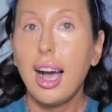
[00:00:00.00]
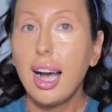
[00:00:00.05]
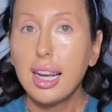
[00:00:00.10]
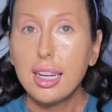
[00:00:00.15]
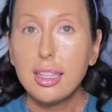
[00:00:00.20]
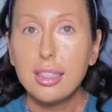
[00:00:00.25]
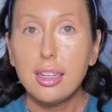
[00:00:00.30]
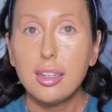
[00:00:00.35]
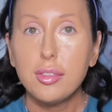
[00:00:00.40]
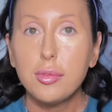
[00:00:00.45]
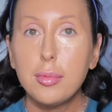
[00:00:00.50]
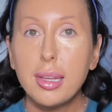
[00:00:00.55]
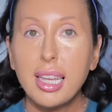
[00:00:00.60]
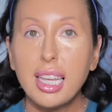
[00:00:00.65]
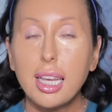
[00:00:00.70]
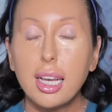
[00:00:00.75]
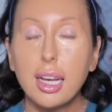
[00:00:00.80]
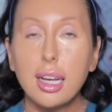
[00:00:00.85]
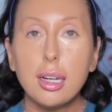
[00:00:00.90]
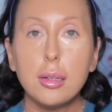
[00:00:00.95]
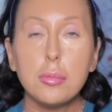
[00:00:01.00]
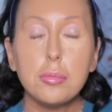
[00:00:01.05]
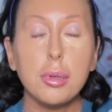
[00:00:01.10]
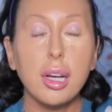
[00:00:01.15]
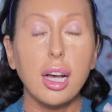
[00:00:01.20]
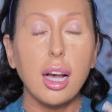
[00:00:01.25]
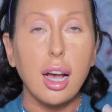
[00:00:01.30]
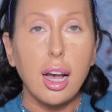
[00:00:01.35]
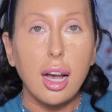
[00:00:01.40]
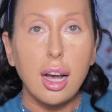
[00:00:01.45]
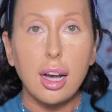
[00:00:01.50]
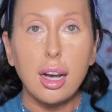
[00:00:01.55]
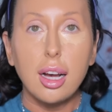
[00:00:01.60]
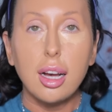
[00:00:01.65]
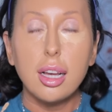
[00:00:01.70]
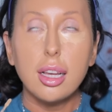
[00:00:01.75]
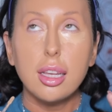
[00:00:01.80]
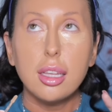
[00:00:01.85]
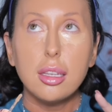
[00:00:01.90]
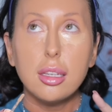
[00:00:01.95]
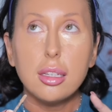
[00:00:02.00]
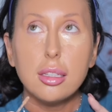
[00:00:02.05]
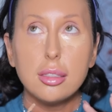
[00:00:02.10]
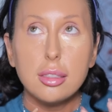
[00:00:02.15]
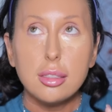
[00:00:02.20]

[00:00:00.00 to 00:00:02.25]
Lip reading: I love makeup. I